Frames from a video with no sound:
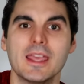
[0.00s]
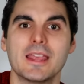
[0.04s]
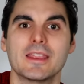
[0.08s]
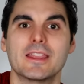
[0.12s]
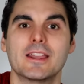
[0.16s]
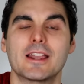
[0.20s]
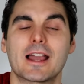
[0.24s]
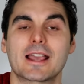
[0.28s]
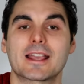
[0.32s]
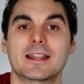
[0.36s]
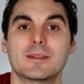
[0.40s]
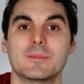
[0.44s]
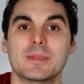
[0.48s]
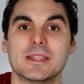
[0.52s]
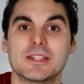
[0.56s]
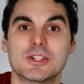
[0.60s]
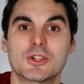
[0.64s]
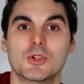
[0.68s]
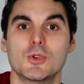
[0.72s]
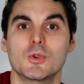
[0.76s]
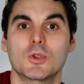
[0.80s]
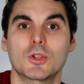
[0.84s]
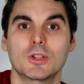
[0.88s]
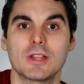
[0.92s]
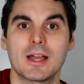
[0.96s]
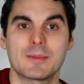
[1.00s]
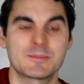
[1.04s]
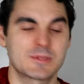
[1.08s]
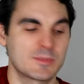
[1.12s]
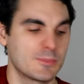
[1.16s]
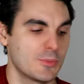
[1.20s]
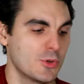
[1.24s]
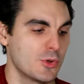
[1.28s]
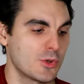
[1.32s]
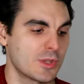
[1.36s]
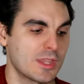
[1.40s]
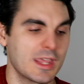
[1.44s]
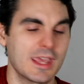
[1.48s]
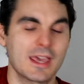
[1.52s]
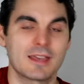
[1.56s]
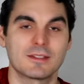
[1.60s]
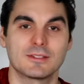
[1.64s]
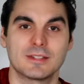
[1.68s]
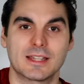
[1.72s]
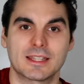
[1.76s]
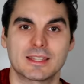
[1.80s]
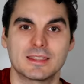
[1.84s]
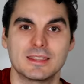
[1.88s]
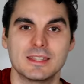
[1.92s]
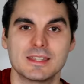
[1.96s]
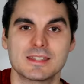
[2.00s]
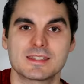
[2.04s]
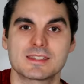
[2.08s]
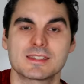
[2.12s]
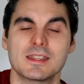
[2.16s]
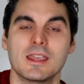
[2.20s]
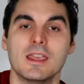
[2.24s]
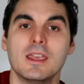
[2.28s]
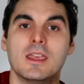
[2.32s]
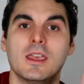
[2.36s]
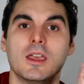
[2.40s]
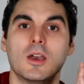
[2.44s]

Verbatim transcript: There are going to be two claps per count like this.